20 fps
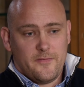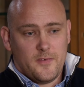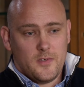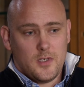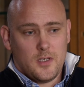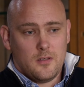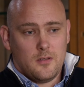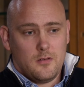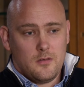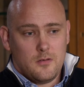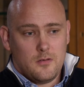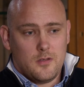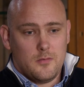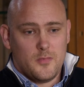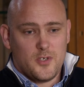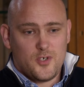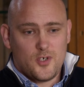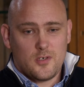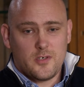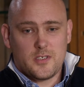for the
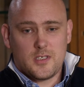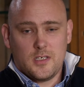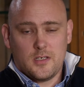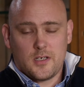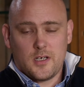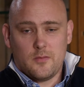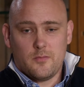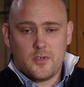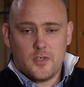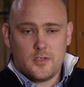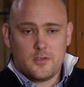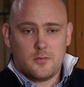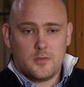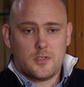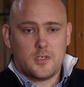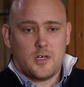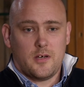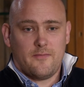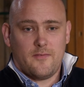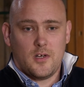majority of companies,
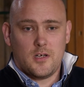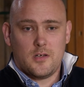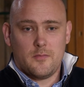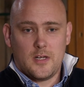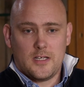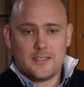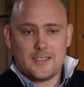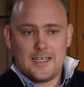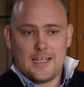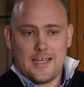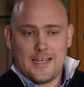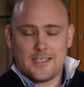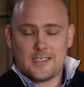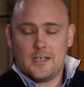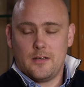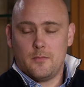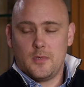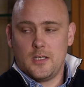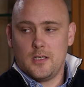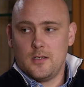which are fundamentally
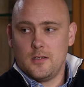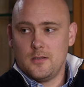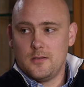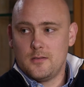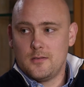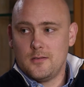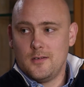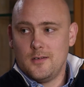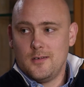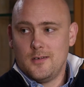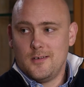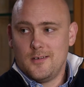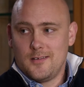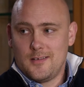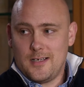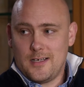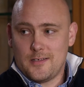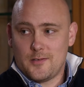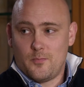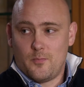SMEs,
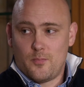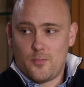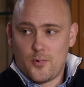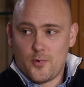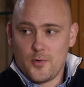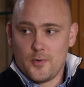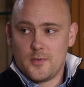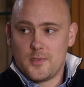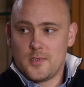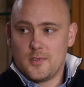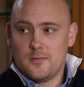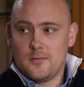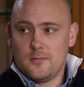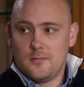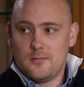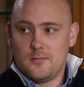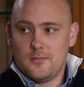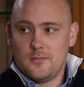that's brutal.